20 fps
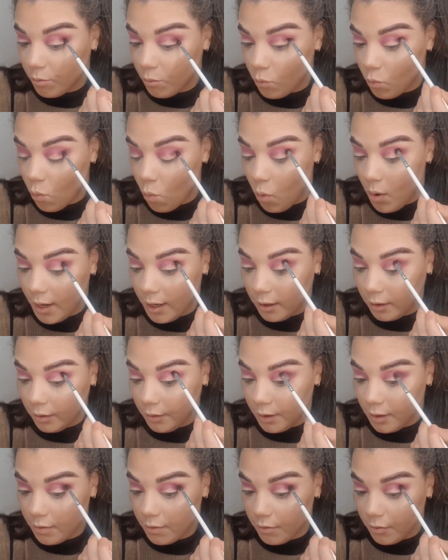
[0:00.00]
Wiggle
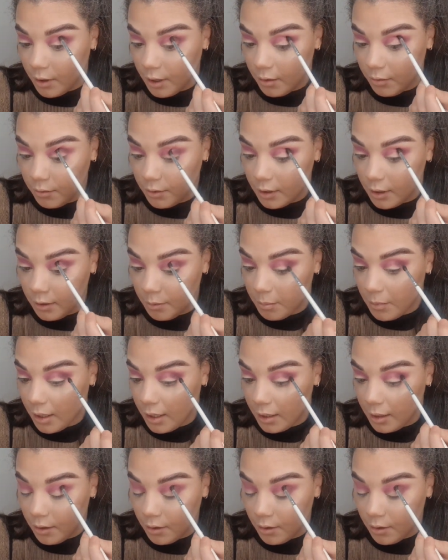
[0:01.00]
this round in my